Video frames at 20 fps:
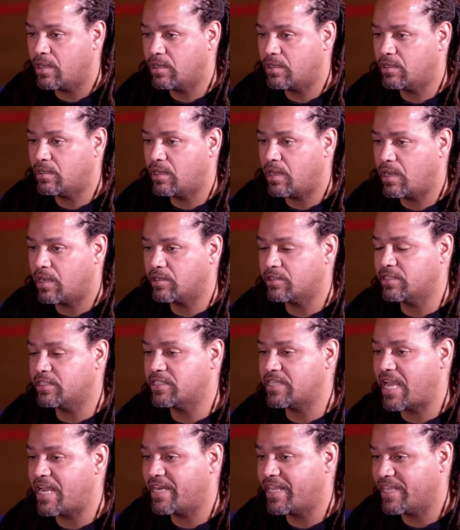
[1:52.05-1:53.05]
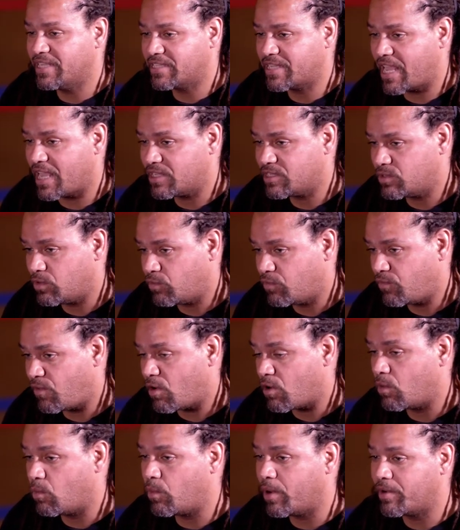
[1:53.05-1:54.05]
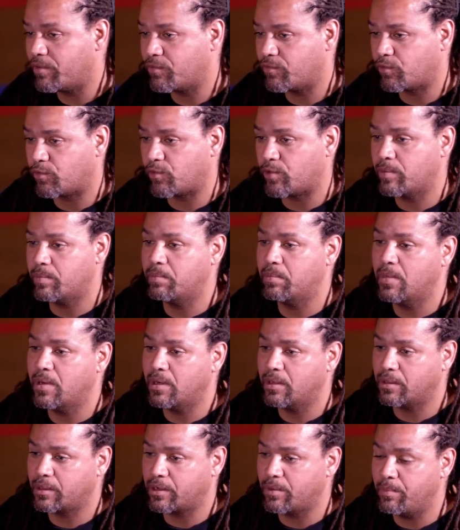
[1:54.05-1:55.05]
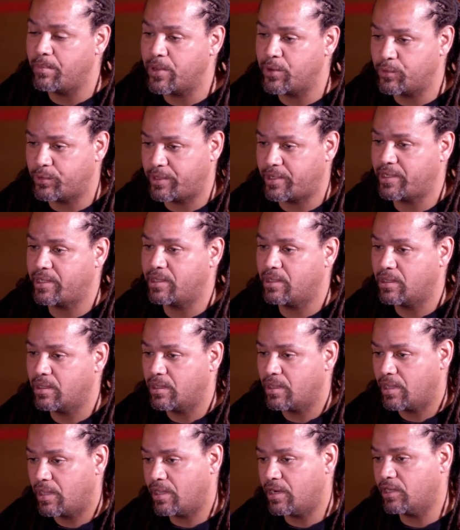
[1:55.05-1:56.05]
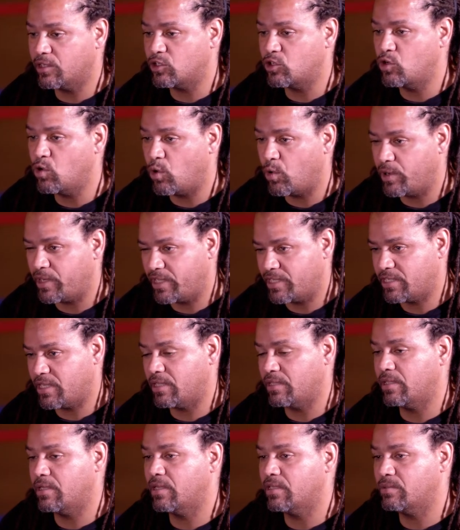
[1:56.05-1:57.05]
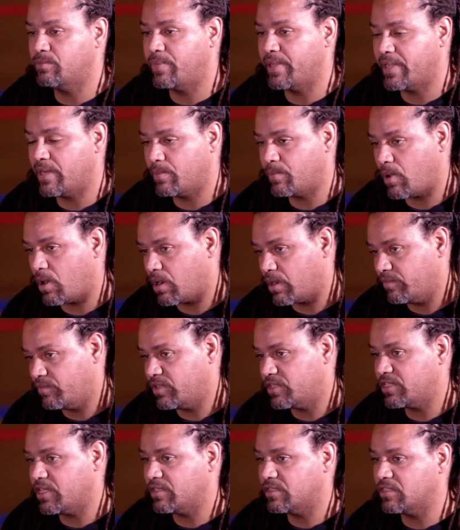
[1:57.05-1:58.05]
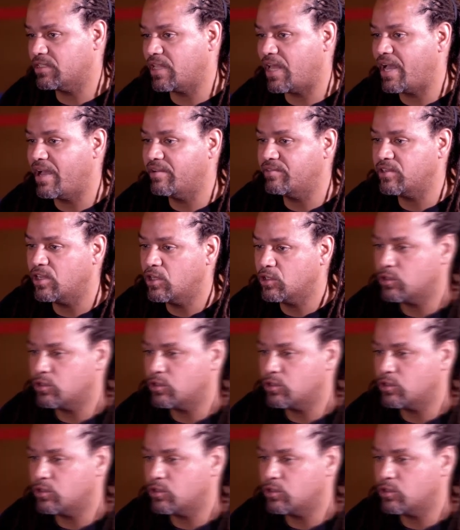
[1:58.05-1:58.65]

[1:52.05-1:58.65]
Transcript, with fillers: Uh, our society has got so far away from community and us knowing each other and us being a part of each other's lives.